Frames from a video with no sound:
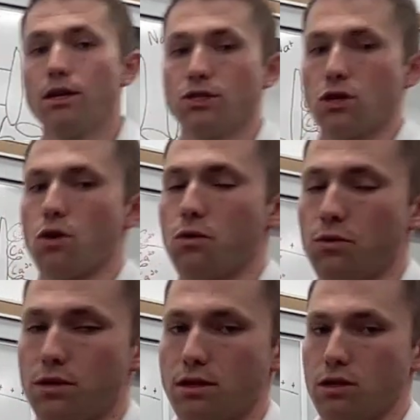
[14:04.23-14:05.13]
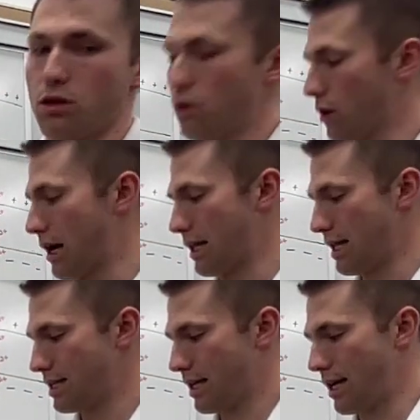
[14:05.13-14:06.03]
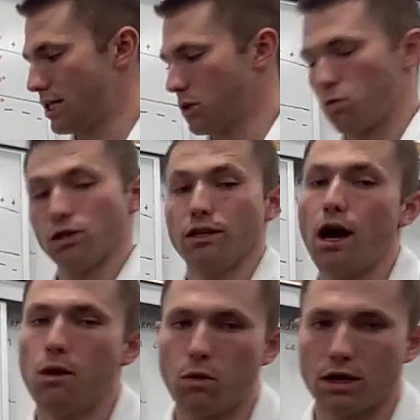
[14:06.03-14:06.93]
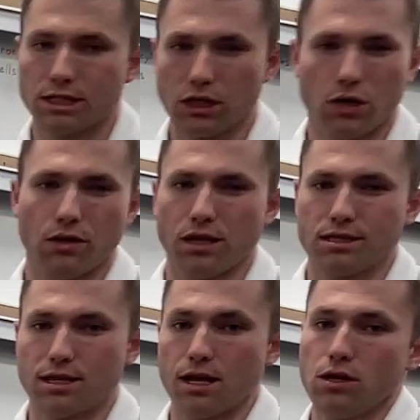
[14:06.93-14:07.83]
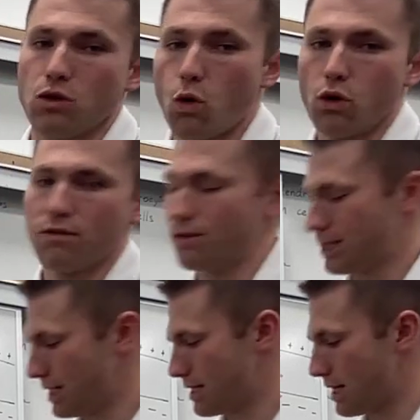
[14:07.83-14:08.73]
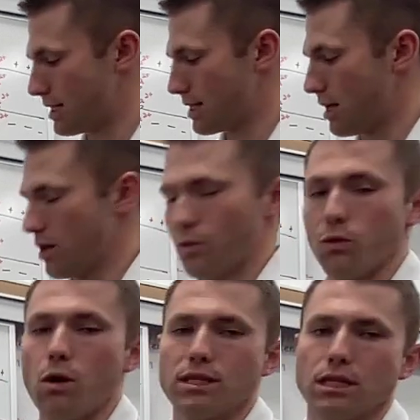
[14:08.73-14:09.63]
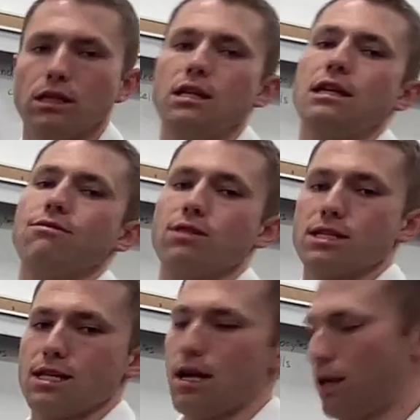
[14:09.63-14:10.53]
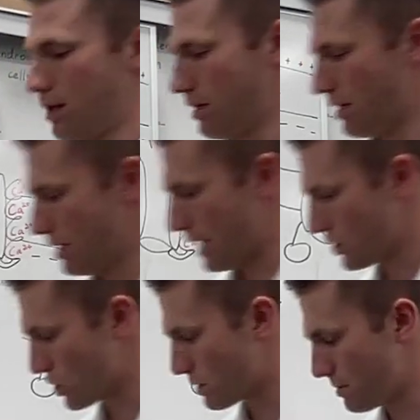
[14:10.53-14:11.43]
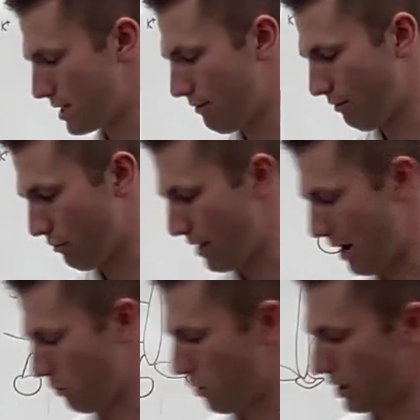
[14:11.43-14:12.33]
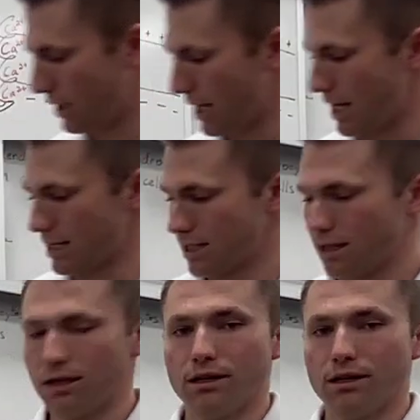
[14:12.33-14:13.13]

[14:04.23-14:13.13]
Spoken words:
So chloride in this case will not want to go into the cell, or if it's inside the cell, it will want to leave the cell. That's just specific for that one case.